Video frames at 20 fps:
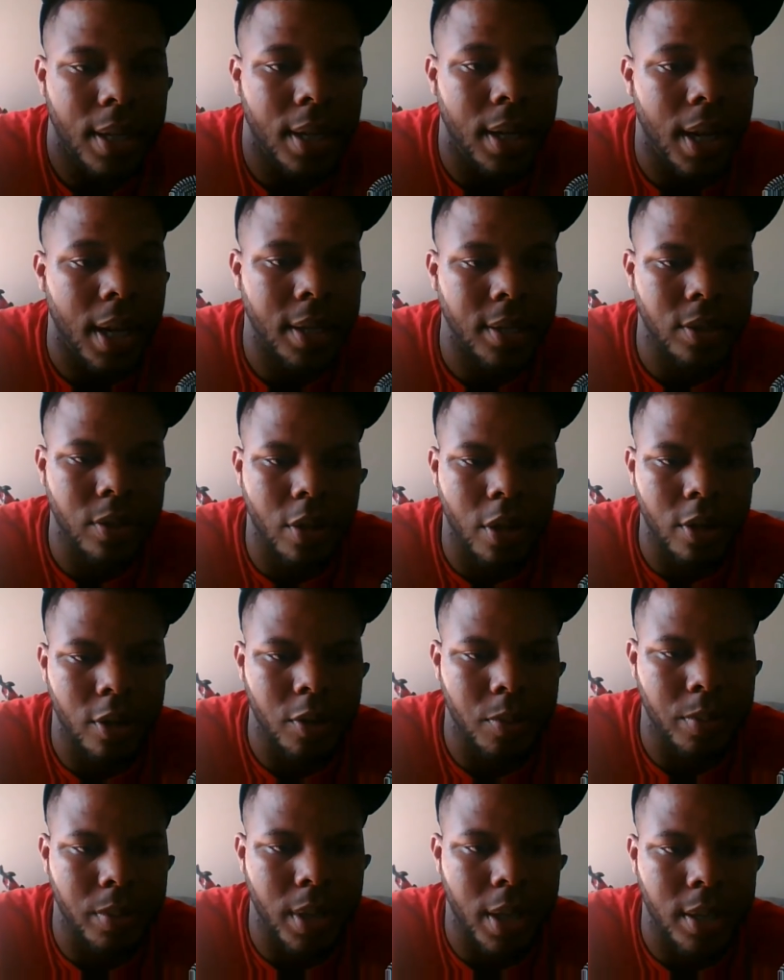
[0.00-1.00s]
Next
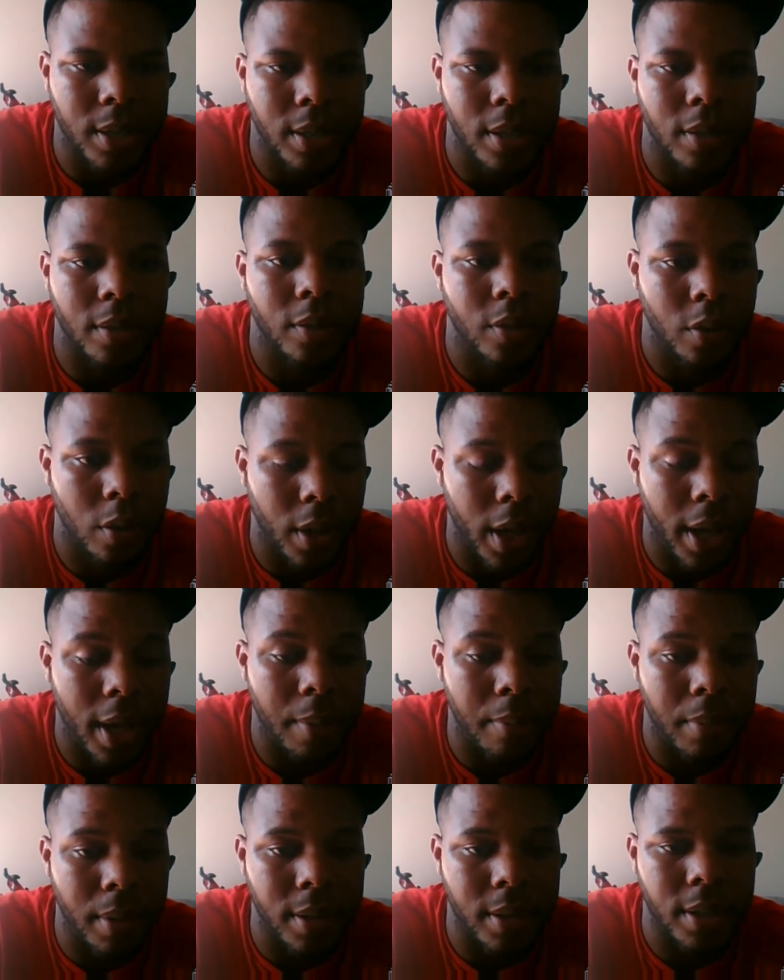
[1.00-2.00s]
Chargers possession. So like I
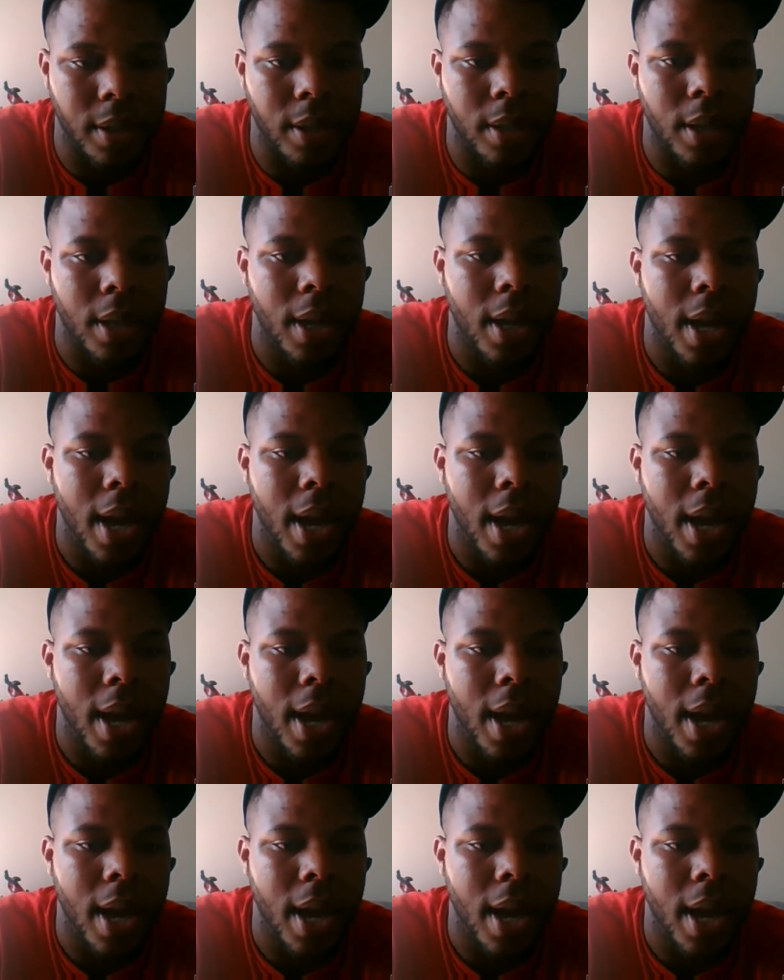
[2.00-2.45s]
mentioned,